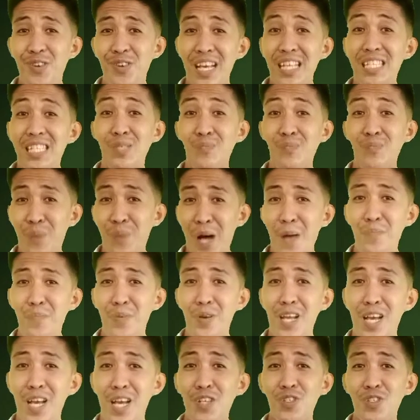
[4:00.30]
is
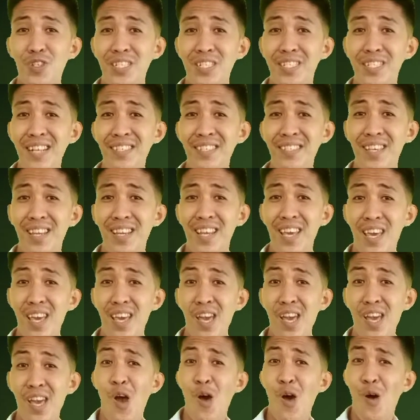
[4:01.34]
population density,
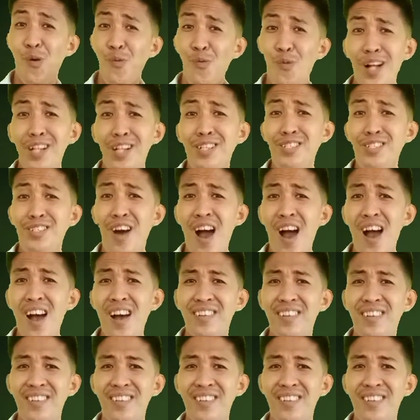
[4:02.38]
well done!